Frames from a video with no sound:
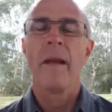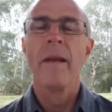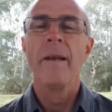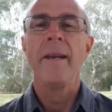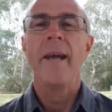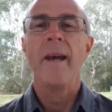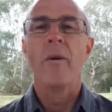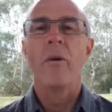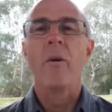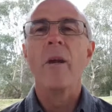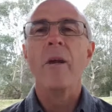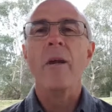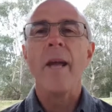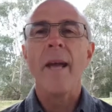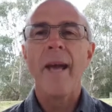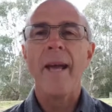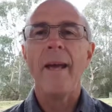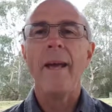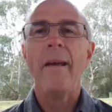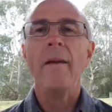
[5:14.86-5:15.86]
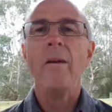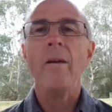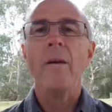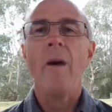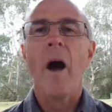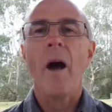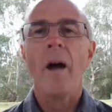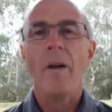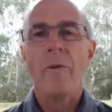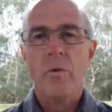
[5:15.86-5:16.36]
Now, can
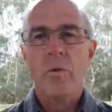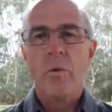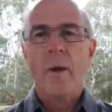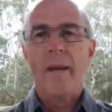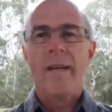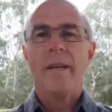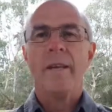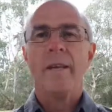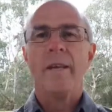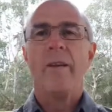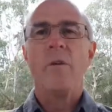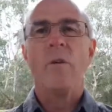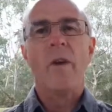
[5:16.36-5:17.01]
I do anything,